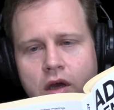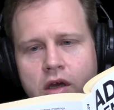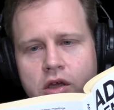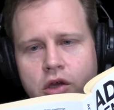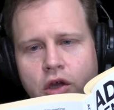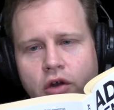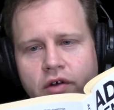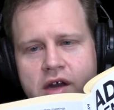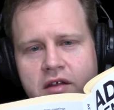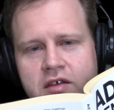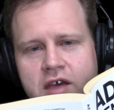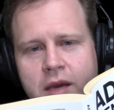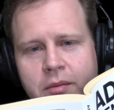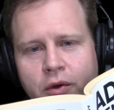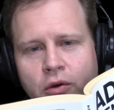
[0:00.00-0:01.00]
You create a
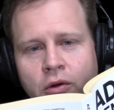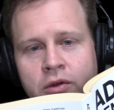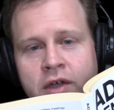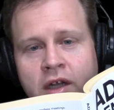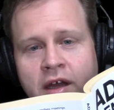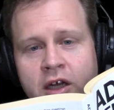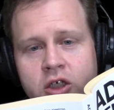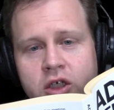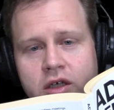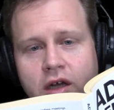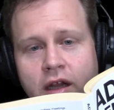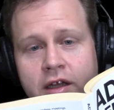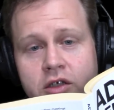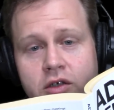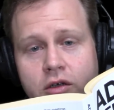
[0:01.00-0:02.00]
team called
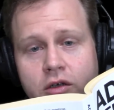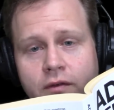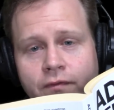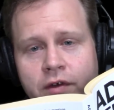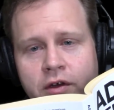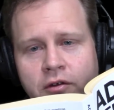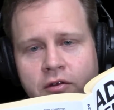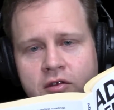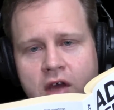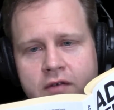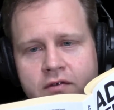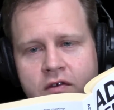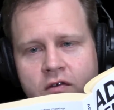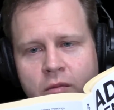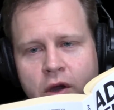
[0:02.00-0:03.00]
Electrical Field
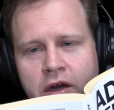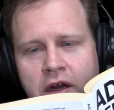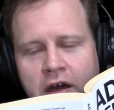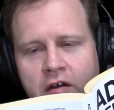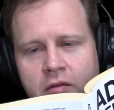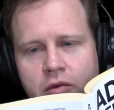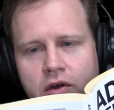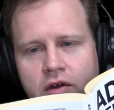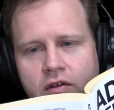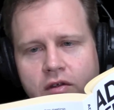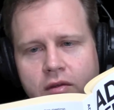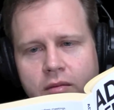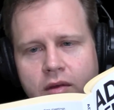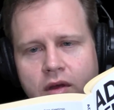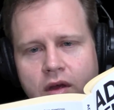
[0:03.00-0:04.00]
Service Remote Experts.